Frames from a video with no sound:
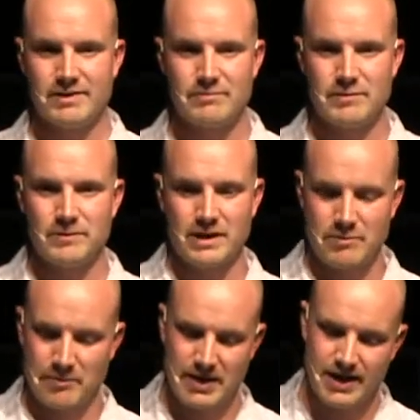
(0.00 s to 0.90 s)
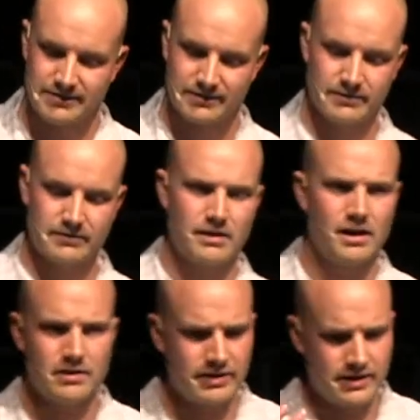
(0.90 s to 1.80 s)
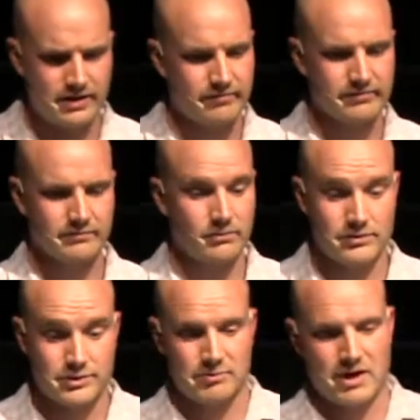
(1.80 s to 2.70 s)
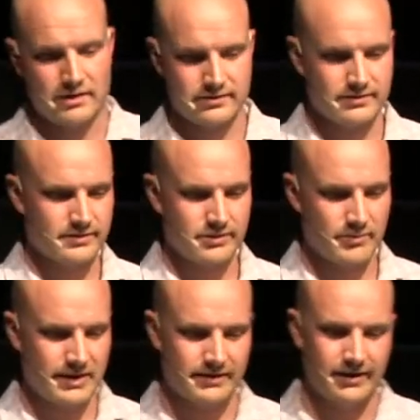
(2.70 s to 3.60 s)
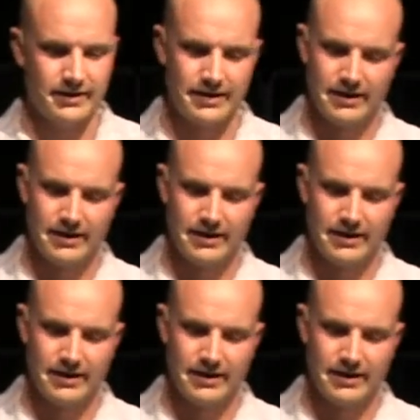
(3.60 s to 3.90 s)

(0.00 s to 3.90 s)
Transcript: Many people come up and ask, How do I give? And, well, there's a box. Just go back there.